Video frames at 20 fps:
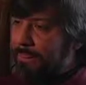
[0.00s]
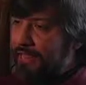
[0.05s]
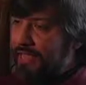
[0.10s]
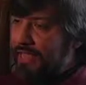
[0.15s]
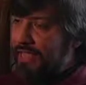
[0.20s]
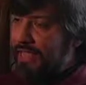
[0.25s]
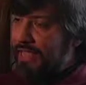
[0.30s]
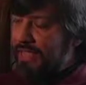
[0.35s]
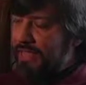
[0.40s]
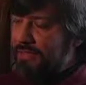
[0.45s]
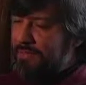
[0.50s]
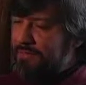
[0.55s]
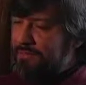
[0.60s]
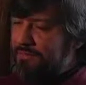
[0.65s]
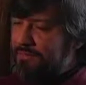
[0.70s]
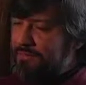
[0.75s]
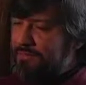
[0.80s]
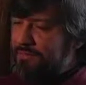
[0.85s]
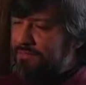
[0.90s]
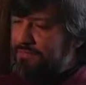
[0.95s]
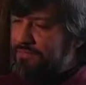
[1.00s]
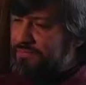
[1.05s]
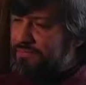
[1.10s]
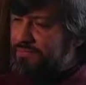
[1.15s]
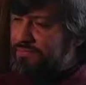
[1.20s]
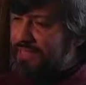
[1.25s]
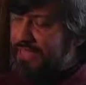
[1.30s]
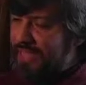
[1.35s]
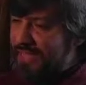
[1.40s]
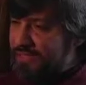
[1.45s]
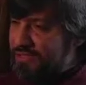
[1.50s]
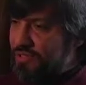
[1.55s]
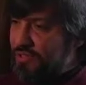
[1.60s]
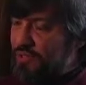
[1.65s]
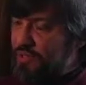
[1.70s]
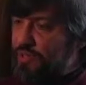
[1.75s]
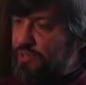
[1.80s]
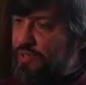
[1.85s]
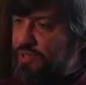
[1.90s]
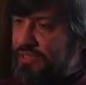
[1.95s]
it has to
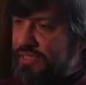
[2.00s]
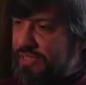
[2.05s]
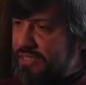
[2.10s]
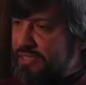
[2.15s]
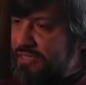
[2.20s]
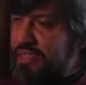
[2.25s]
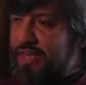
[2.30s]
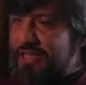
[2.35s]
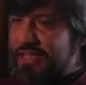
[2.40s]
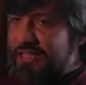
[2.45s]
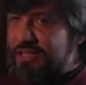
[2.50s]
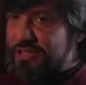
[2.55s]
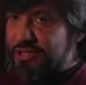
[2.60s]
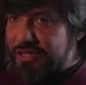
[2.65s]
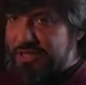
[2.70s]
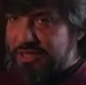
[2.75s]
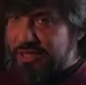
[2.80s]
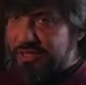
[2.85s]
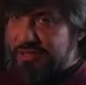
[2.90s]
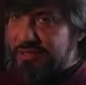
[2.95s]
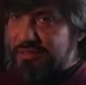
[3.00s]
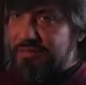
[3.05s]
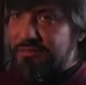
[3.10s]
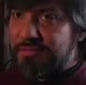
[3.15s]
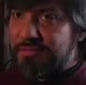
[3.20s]
do with the traditional